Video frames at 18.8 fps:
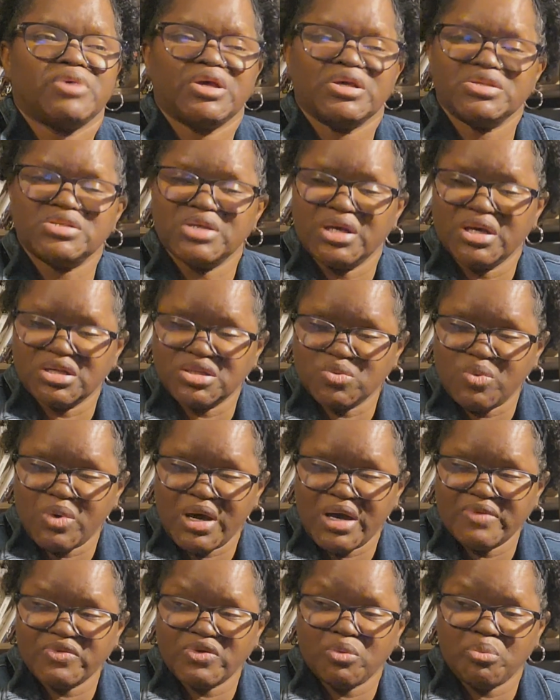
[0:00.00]
his
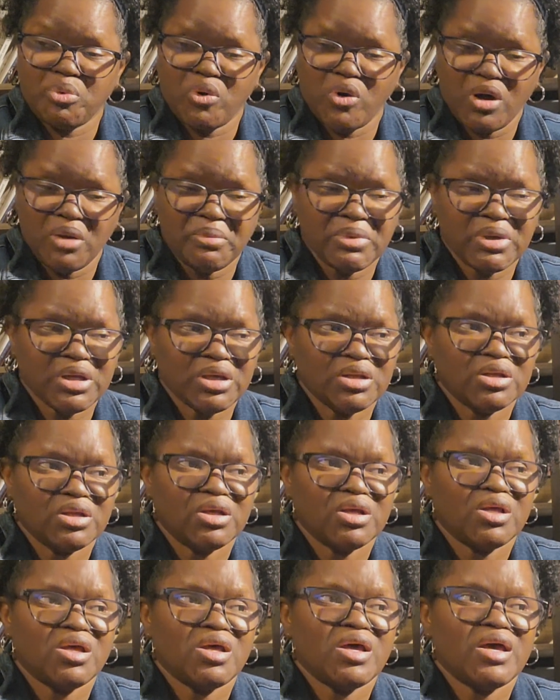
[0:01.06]
ex-wife's apartment,
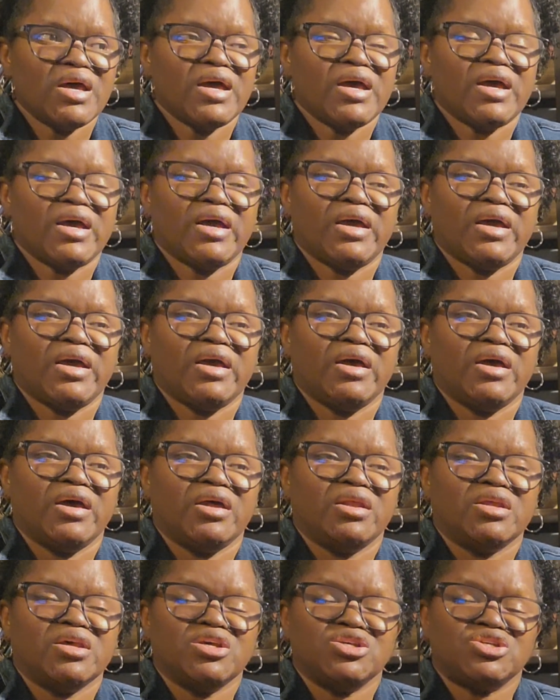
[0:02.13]

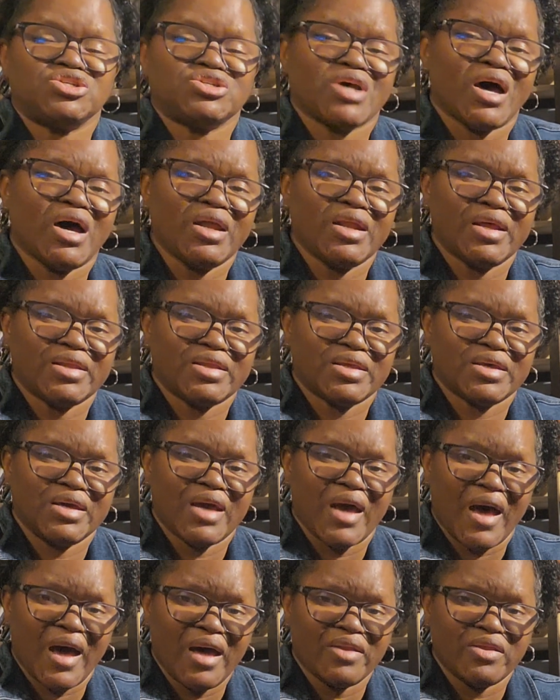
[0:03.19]
and he shot at the
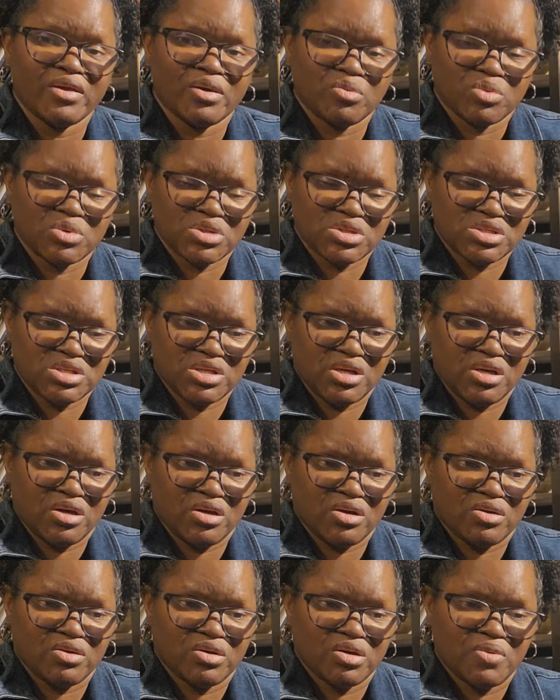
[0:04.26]
guy that was
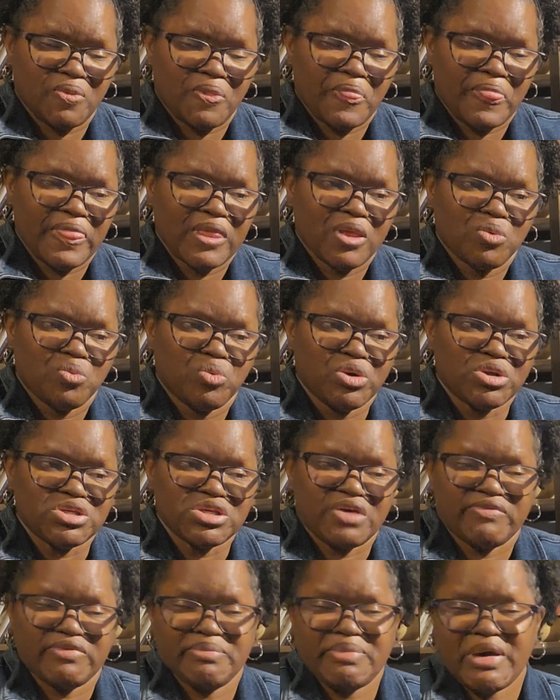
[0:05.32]
there, which
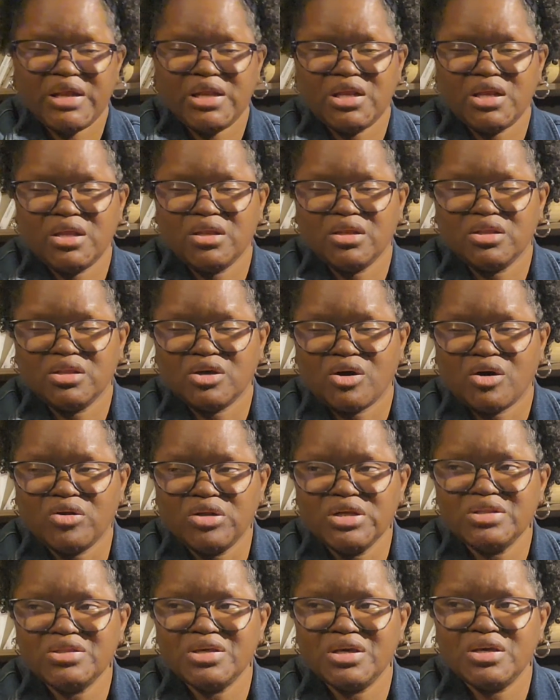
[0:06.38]
the
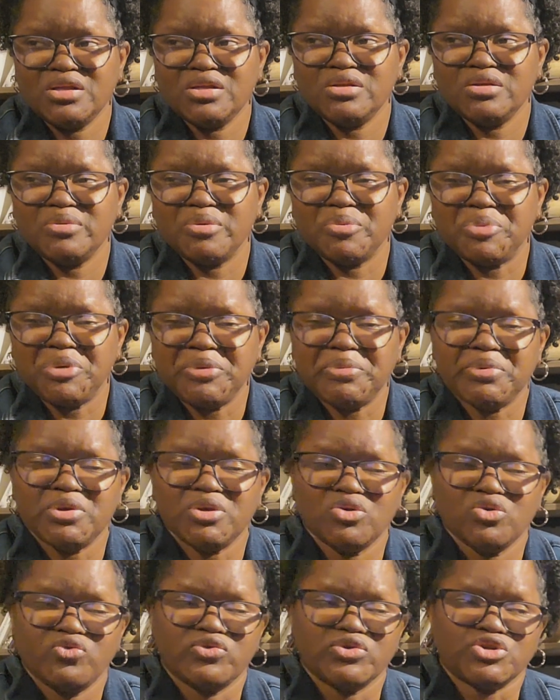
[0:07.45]
only thing that people
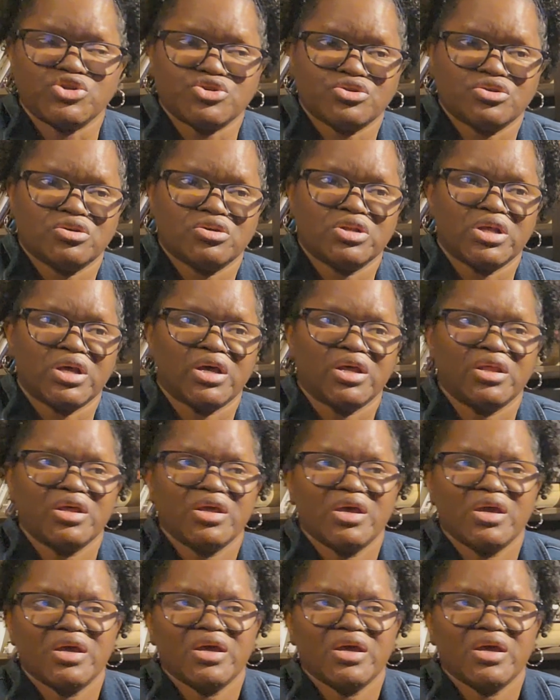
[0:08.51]
knew for sure that